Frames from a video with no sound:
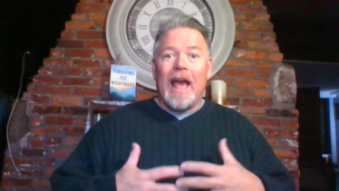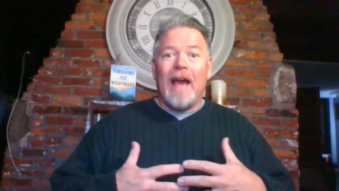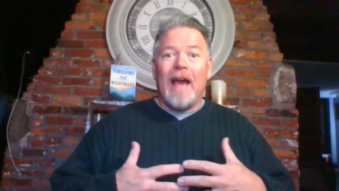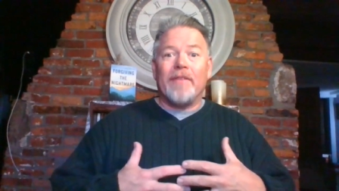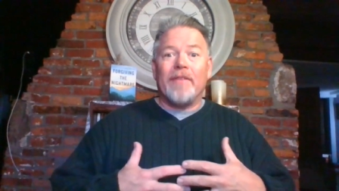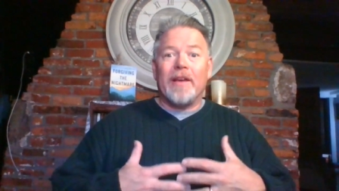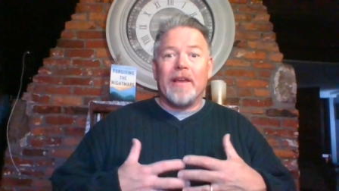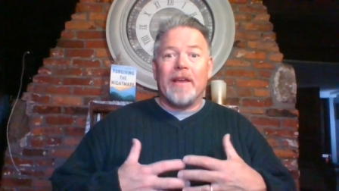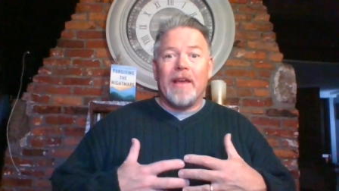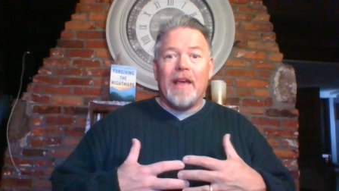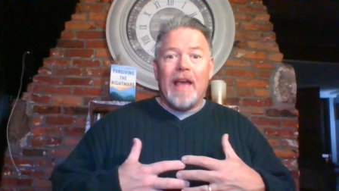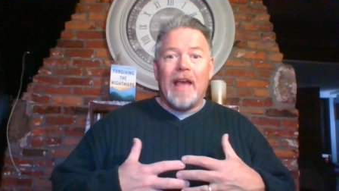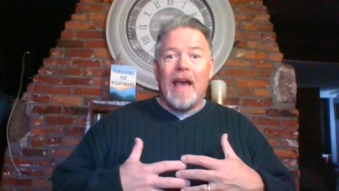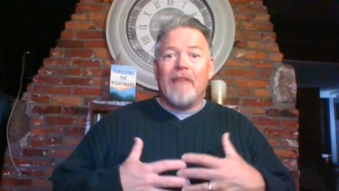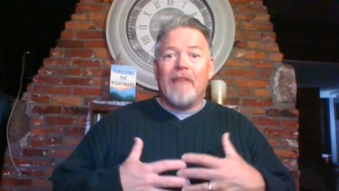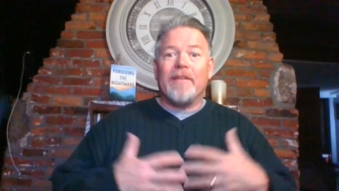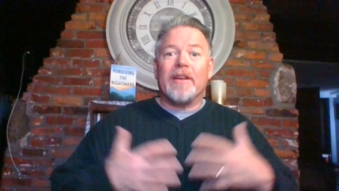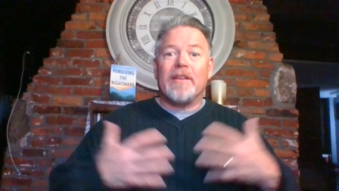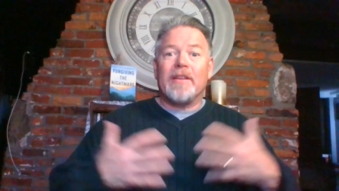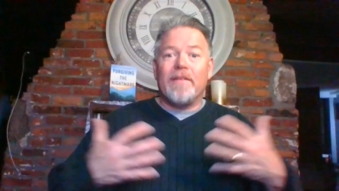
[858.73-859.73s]
Having
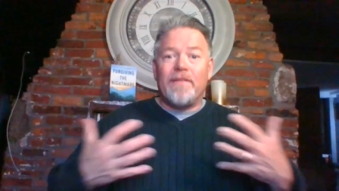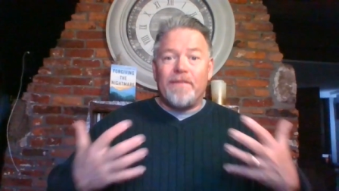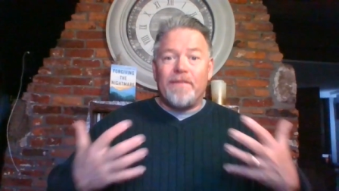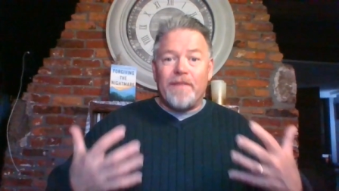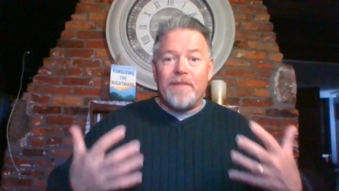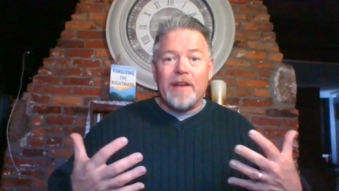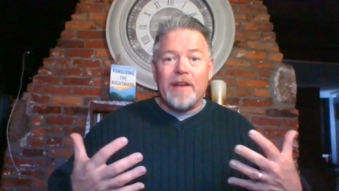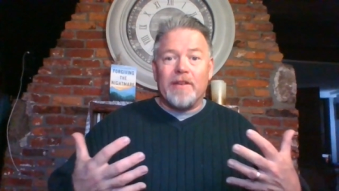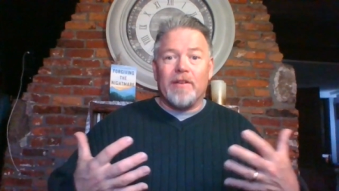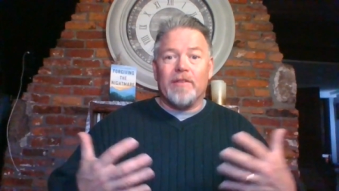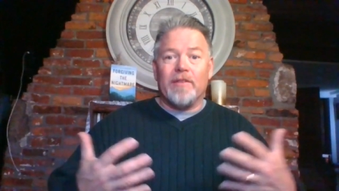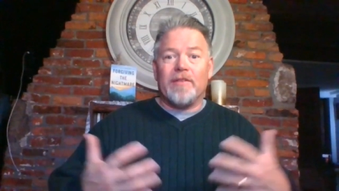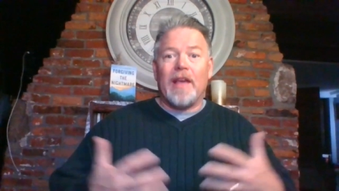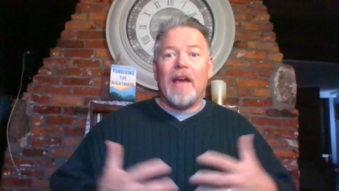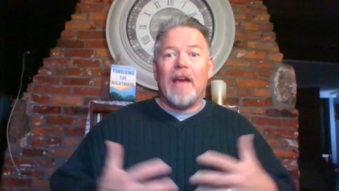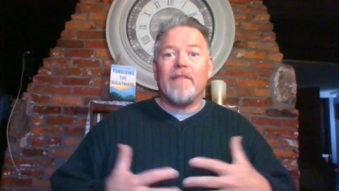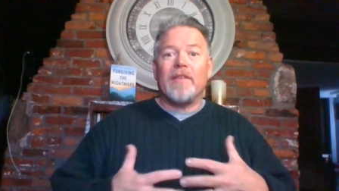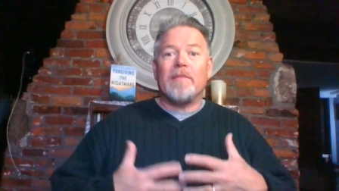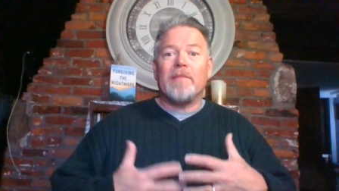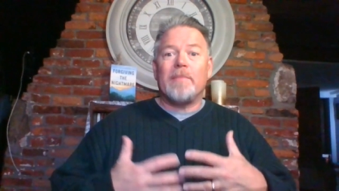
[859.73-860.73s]
having defenders,
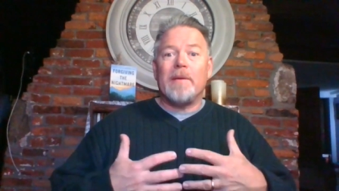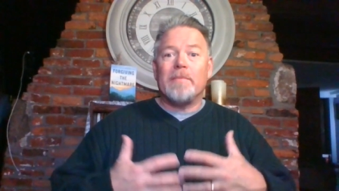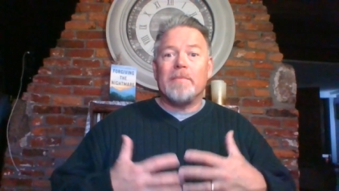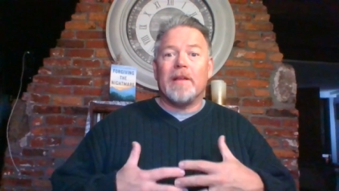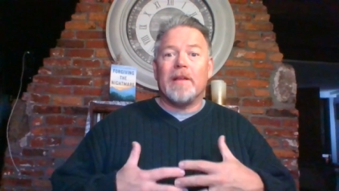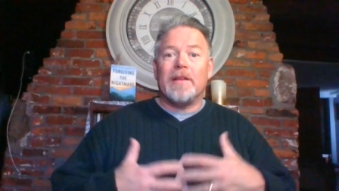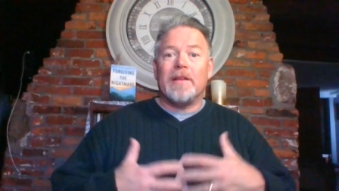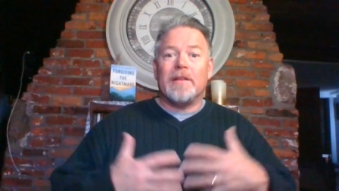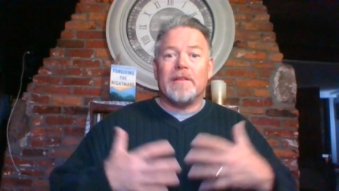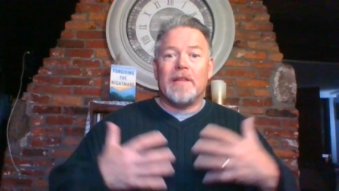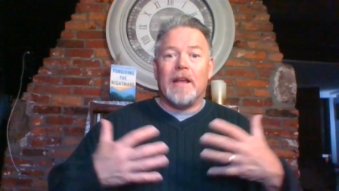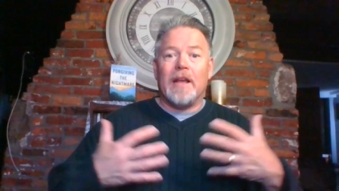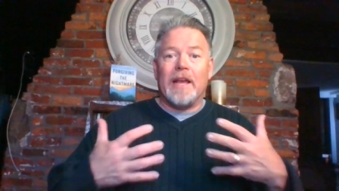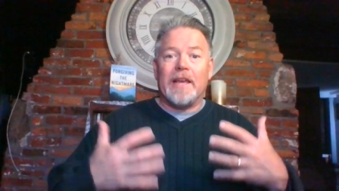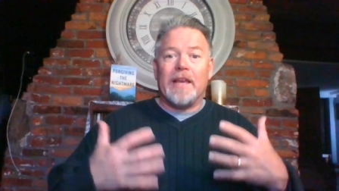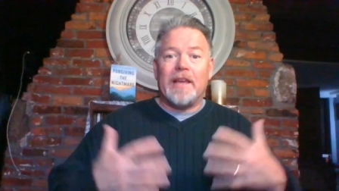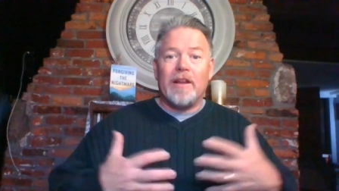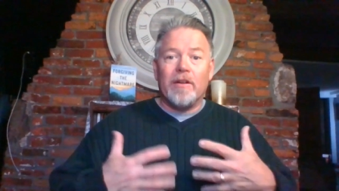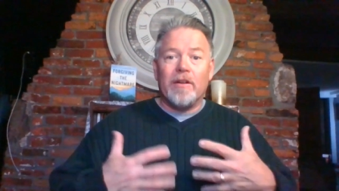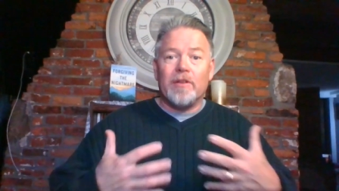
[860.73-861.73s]
having people that, that
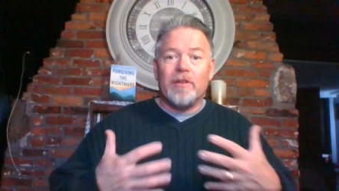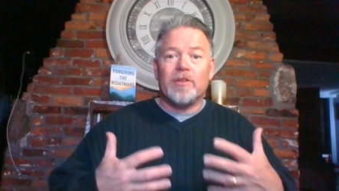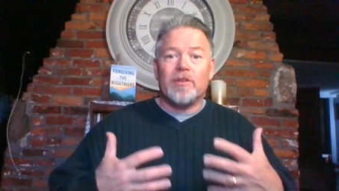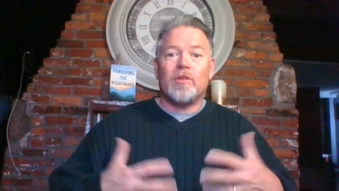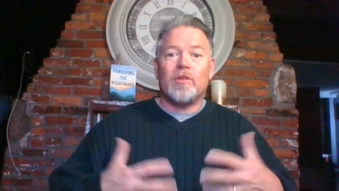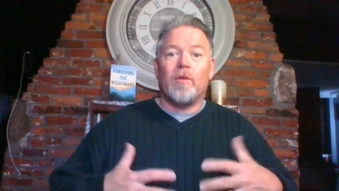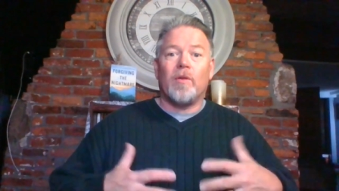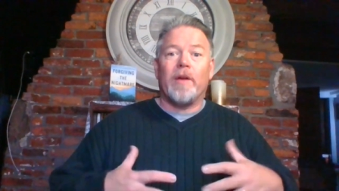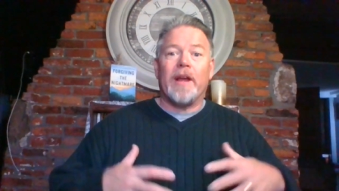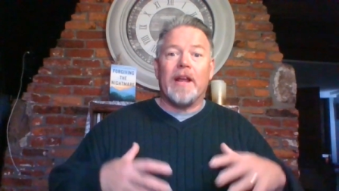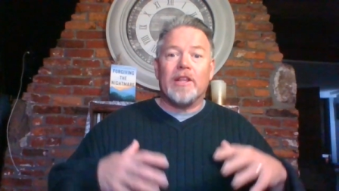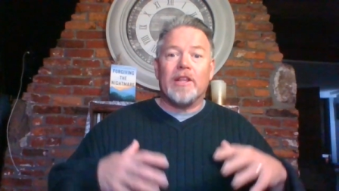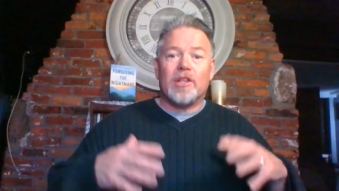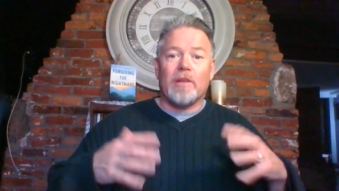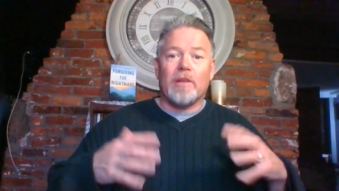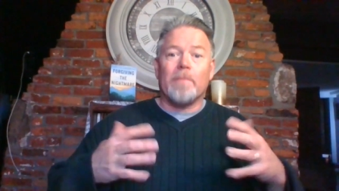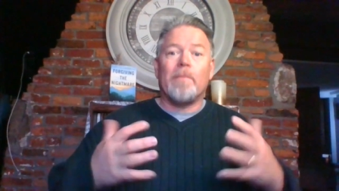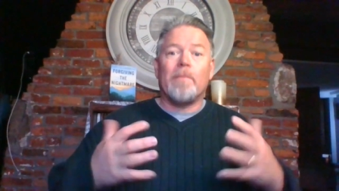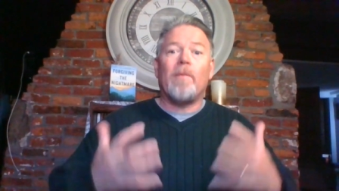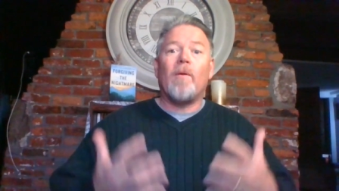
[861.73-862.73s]
hear your story and
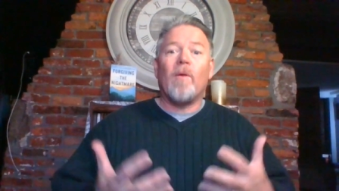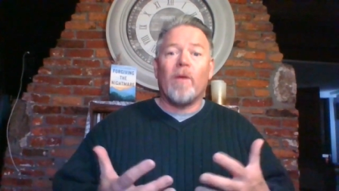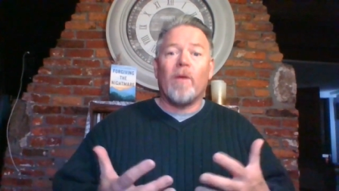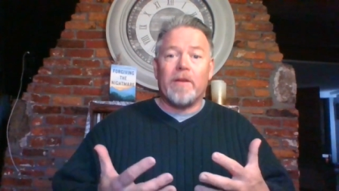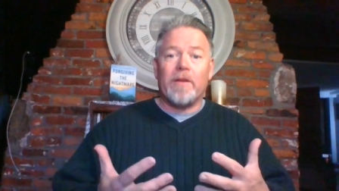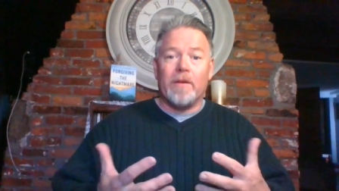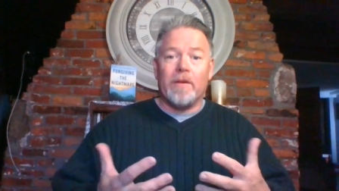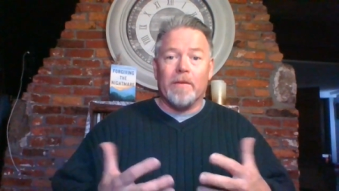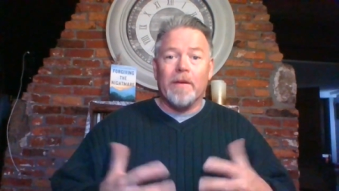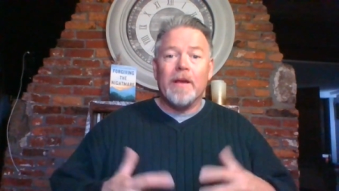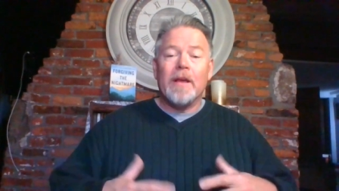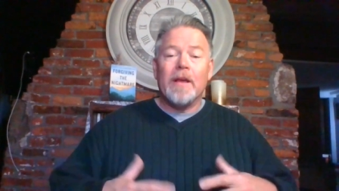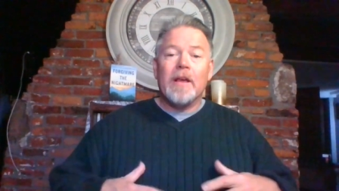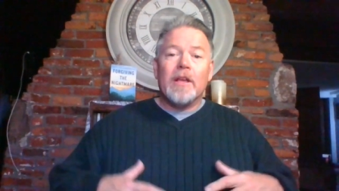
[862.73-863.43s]
support you.